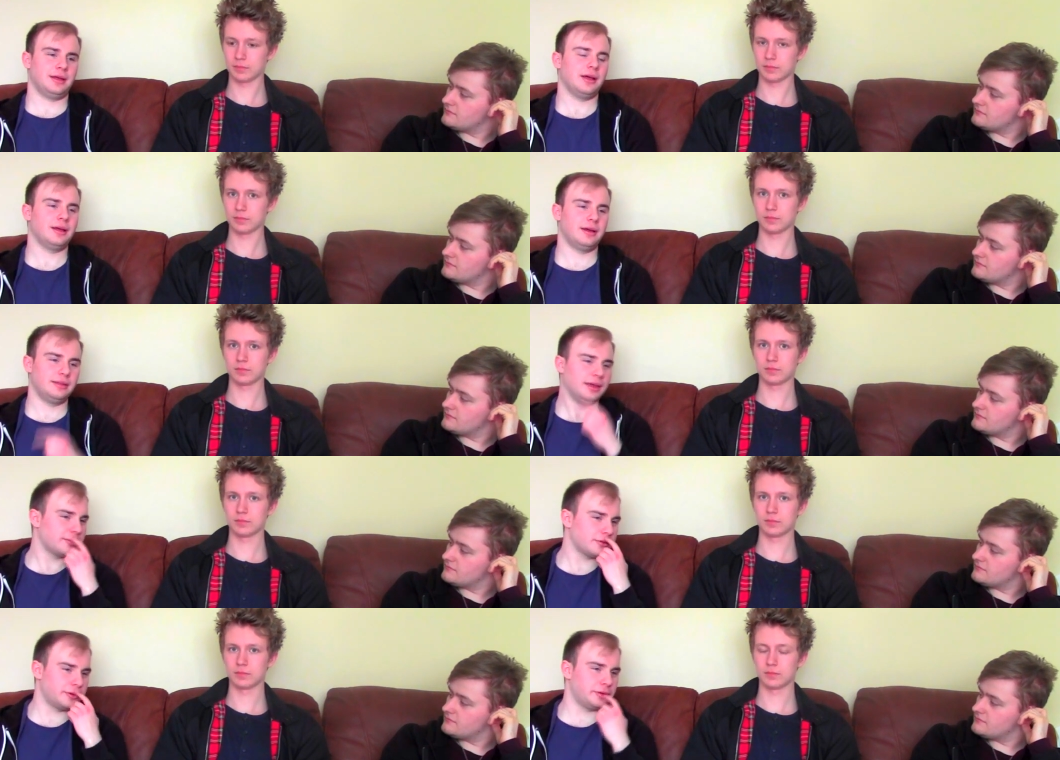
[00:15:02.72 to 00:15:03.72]
Speaker 1: I, I think
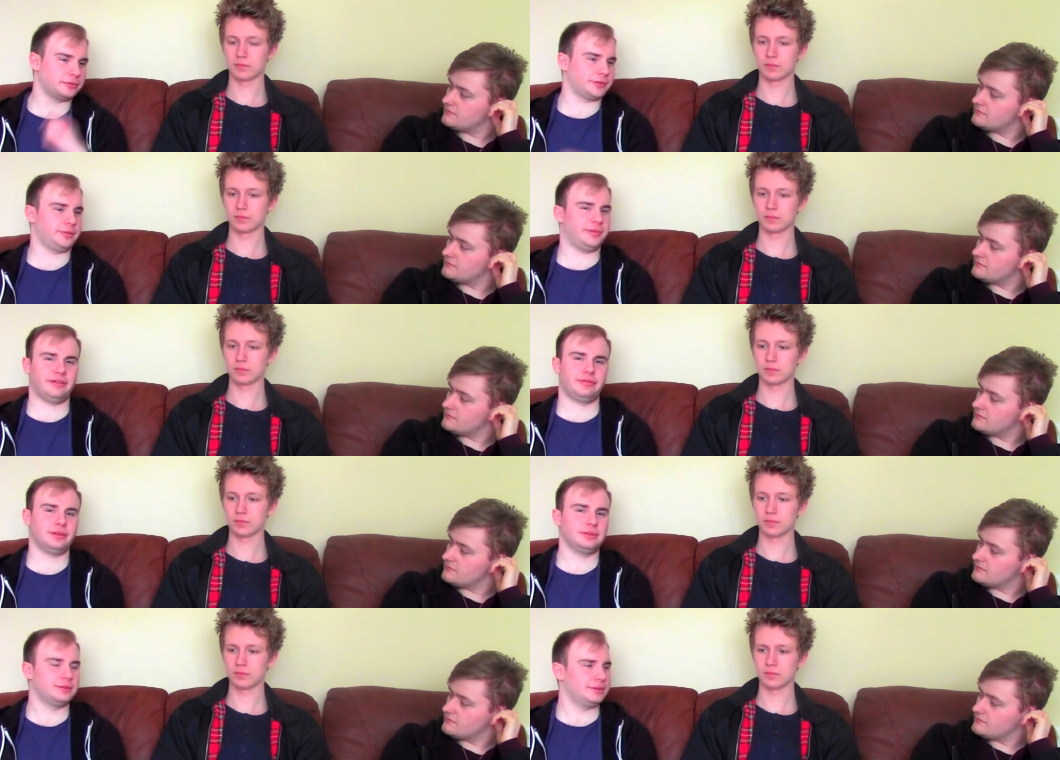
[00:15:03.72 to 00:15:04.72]
it's a real group
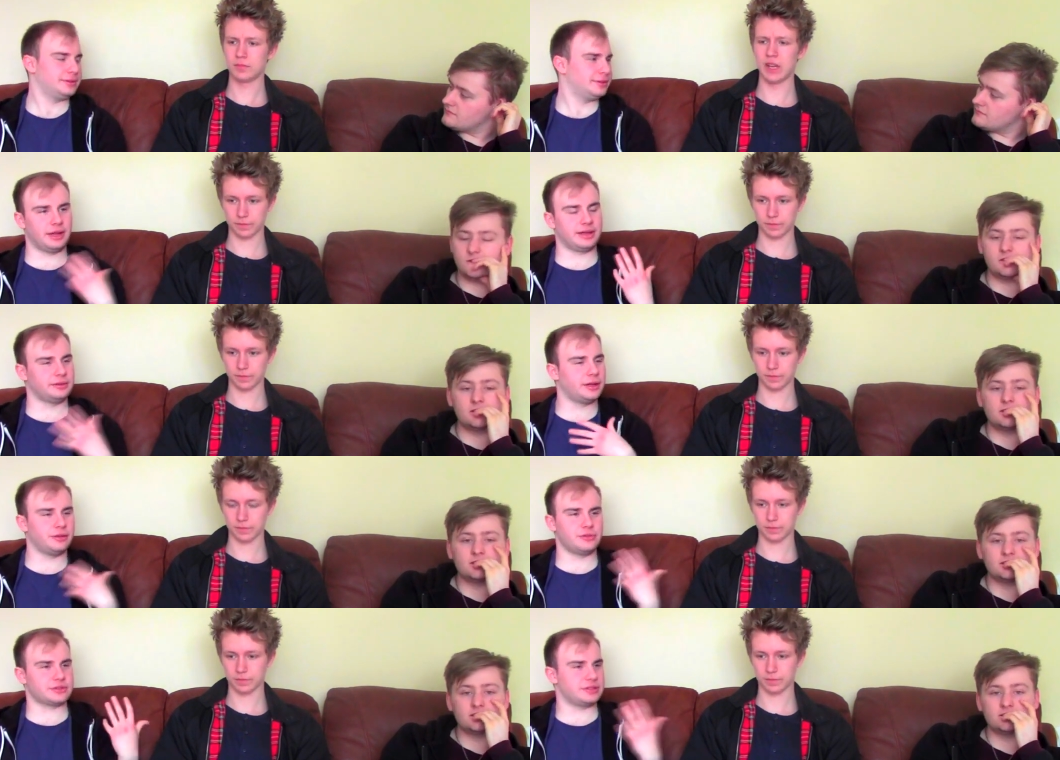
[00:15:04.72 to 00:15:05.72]
effort. Like,
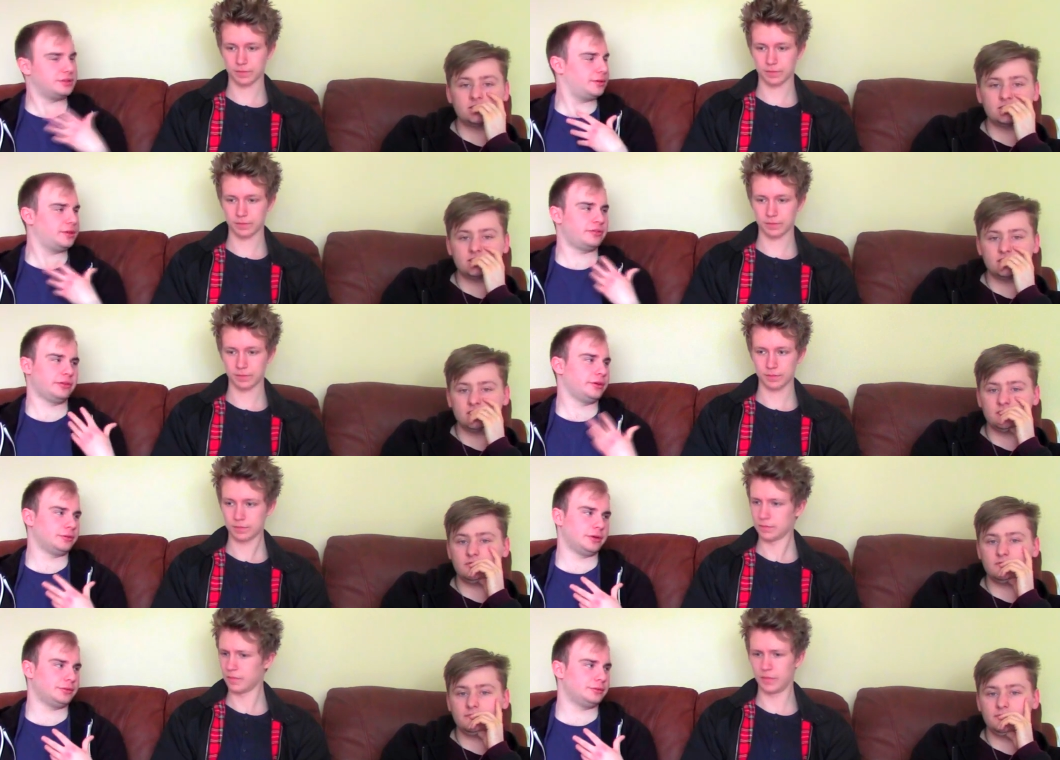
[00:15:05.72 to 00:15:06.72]
none of us could do this on
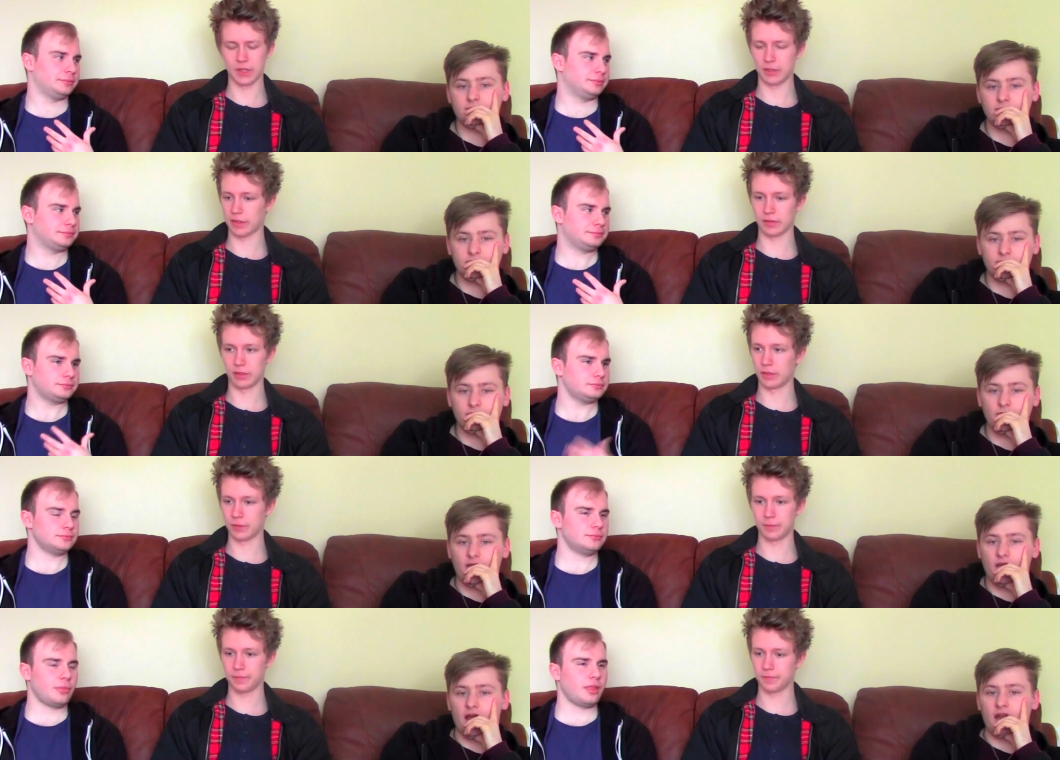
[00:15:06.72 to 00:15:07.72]
our own. No, definitely.
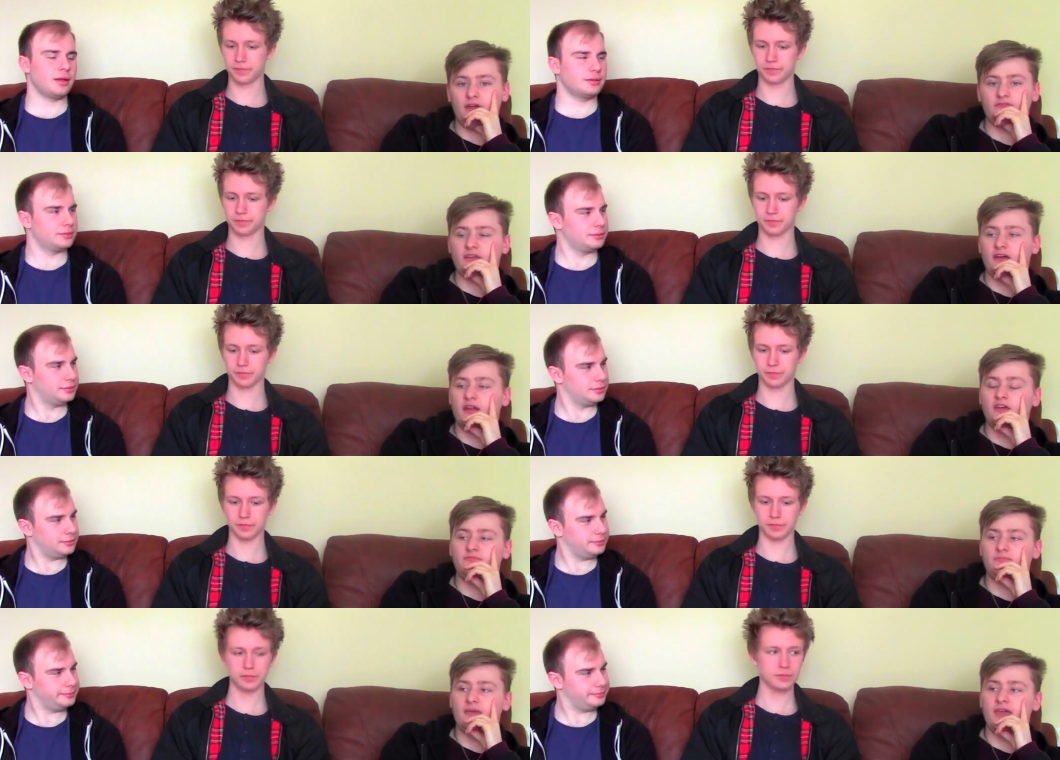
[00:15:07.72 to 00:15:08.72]
Speaker 2: And I've, and
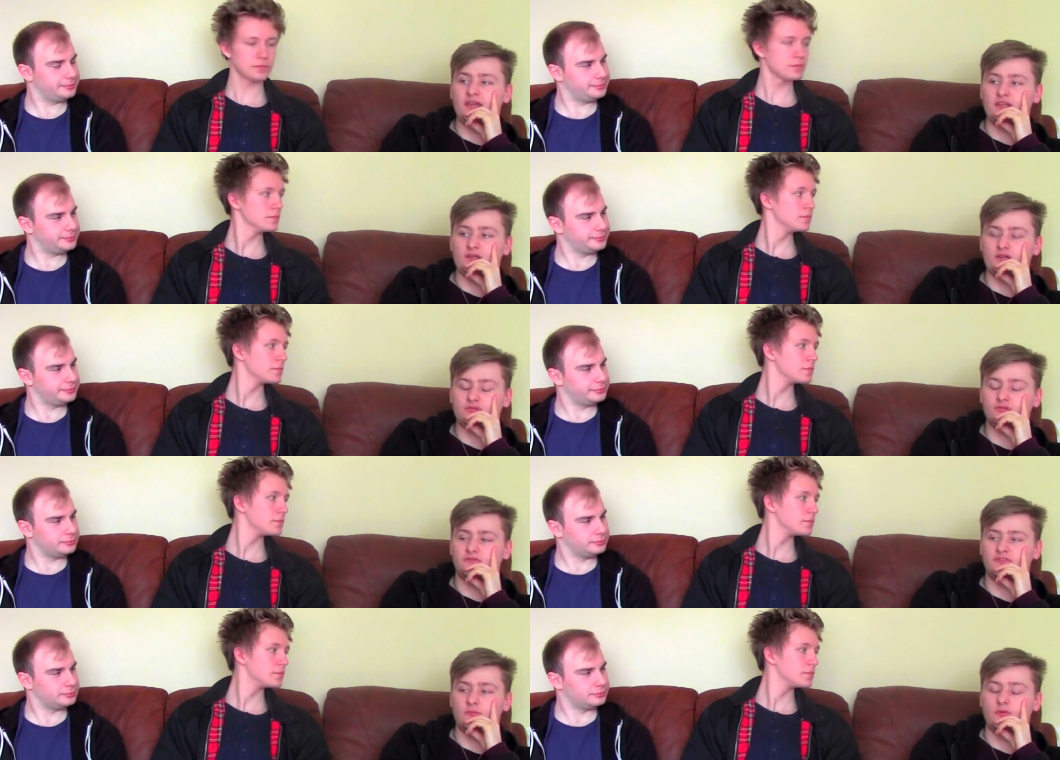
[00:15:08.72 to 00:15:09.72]
I've made a
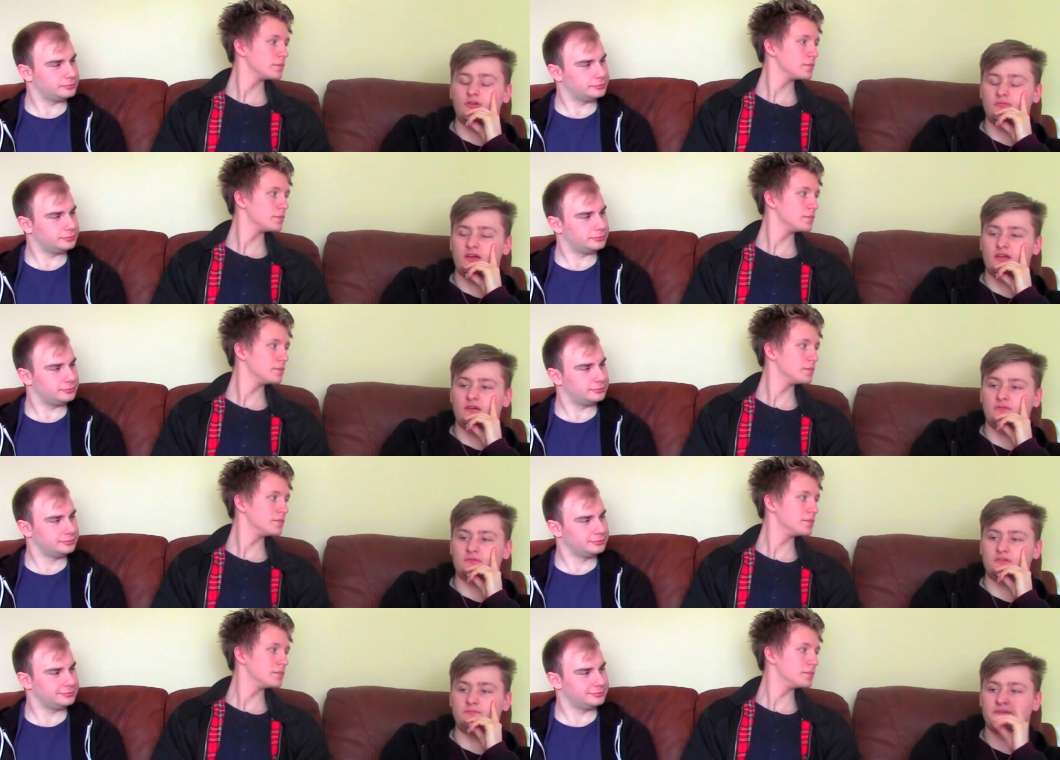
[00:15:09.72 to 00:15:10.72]
short film on my
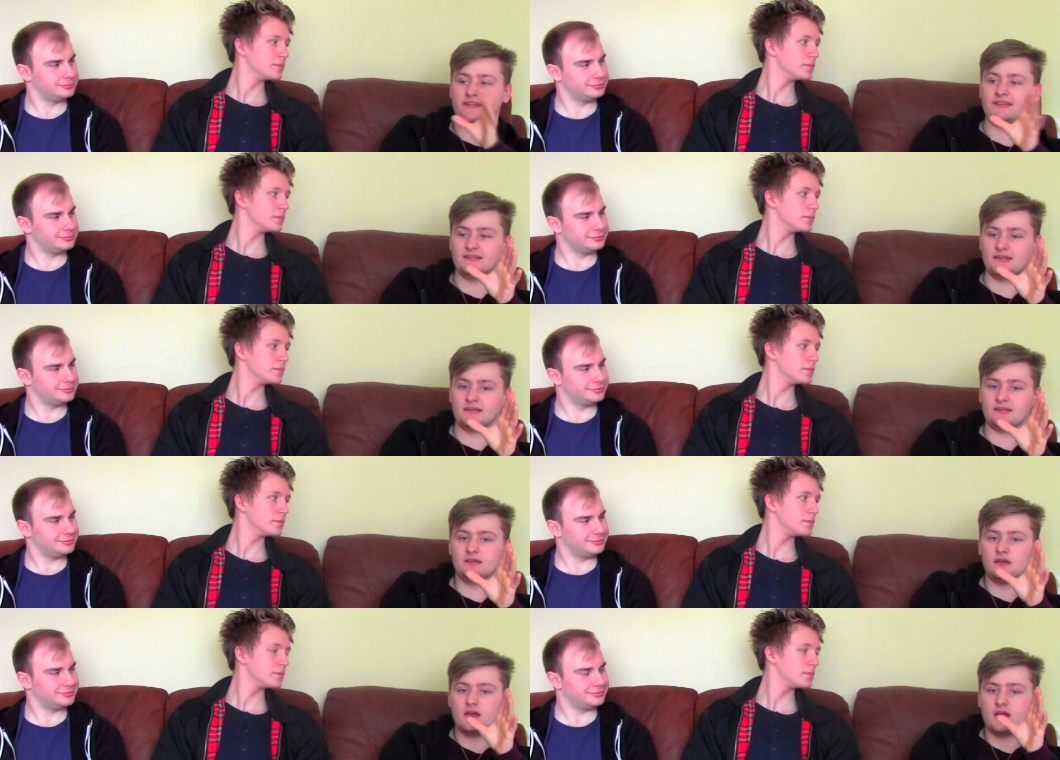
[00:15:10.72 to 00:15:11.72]
own completely,
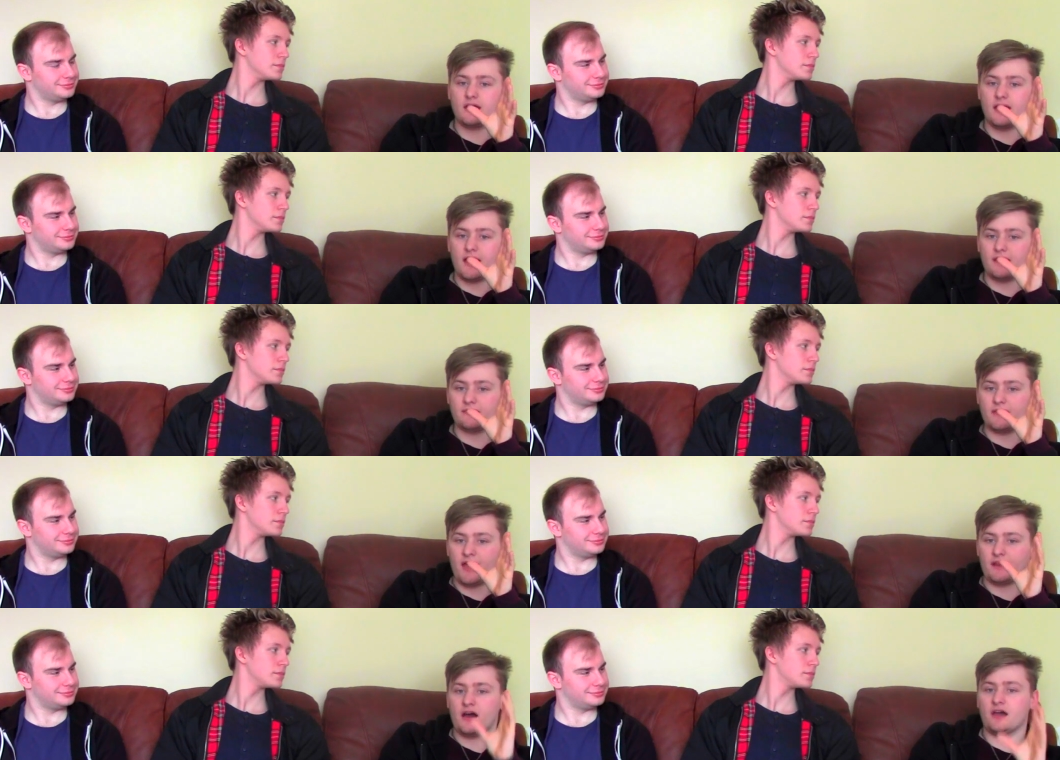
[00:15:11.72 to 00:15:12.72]

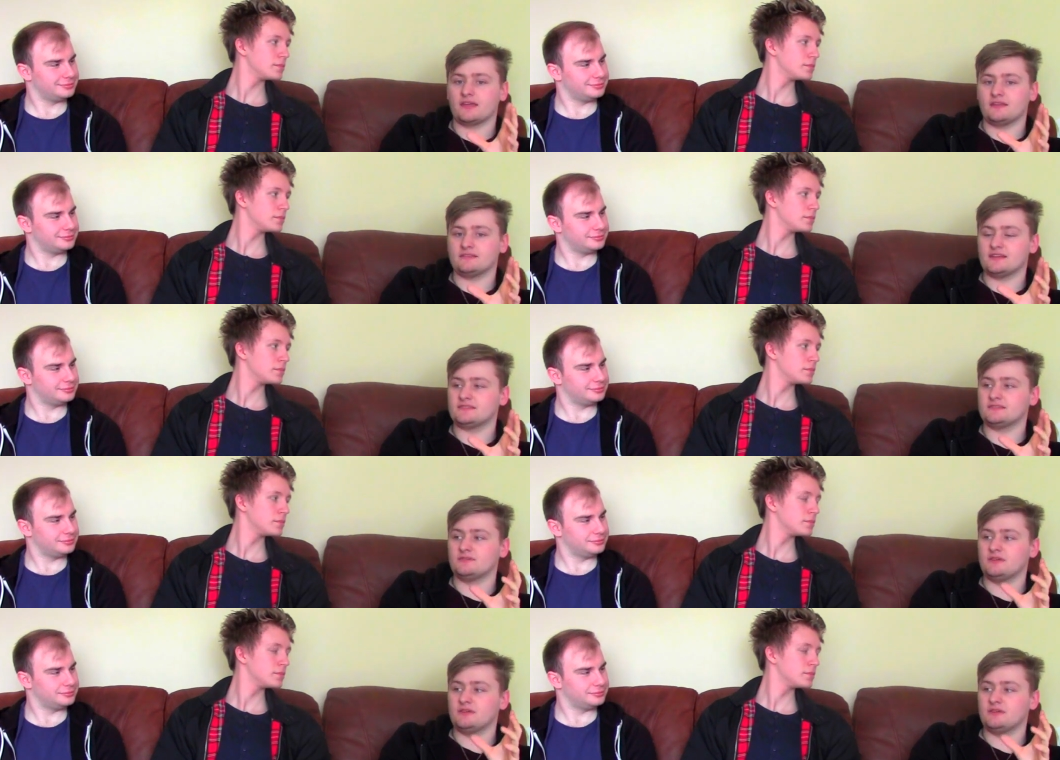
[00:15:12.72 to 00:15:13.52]
and I can attest to